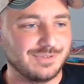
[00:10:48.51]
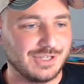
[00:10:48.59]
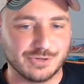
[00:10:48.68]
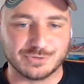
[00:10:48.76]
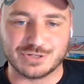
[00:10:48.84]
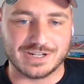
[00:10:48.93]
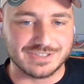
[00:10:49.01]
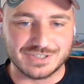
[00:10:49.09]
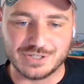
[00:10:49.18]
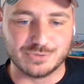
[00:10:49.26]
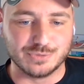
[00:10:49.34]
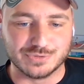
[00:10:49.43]
You know, trying to
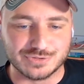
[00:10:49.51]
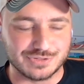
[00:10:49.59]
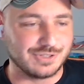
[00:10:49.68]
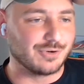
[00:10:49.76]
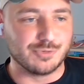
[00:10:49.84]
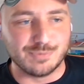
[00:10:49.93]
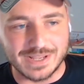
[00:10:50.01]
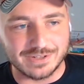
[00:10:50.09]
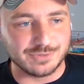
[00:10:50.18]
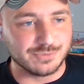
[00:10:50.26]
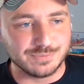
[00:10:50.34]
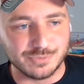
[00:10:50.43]
see who's who
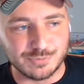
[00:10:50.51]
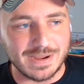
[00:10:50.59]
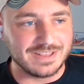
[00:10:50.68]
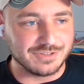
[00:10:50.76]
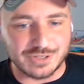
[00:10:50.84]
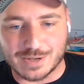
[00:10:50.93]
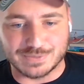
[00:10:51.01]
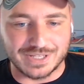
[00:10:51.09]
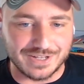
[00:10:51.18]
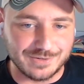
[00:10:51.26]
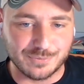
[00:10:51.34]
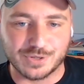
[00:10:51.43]
made the top
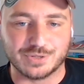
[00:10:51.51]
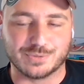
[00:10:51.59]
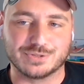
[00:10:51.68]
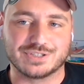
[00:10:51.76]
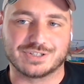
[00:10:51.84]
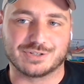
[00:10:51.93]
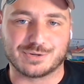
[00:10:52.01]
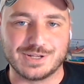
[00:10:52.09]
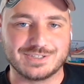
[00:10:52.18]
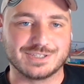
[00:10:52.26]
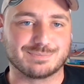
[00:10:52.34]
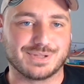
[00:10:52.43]
10. What's like the
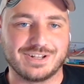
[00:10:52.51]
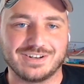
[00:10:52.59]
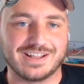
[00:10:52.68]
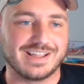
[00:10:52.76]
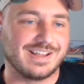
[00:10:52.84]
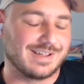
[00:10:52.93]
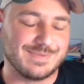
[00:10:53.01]
craziest play tonight.